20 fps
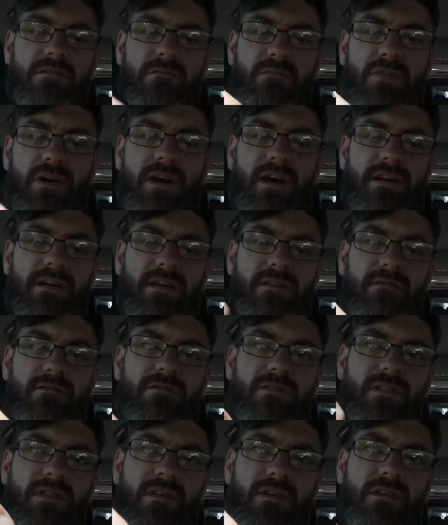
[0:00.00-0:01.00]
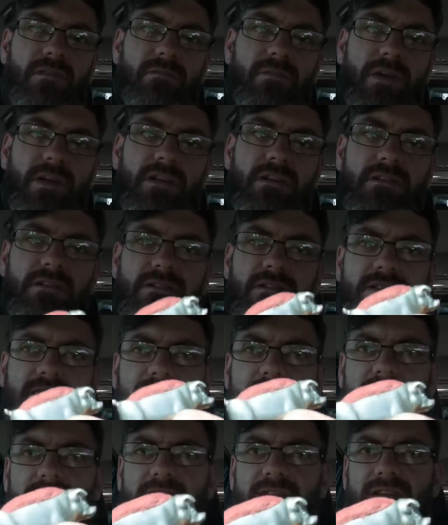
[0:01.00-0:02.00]
padding for the pins.
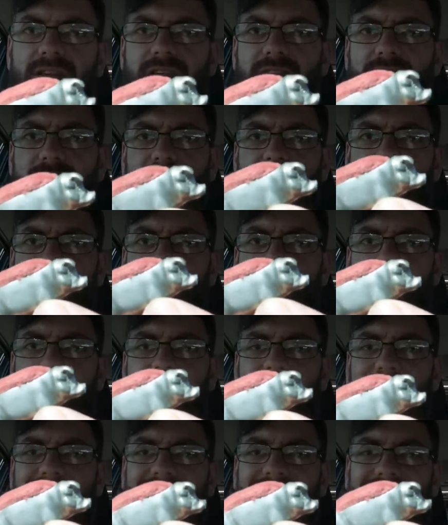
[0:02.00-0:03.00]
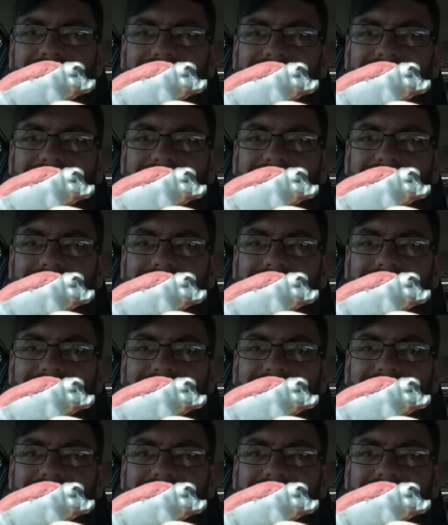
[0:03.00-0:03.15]
Look at that,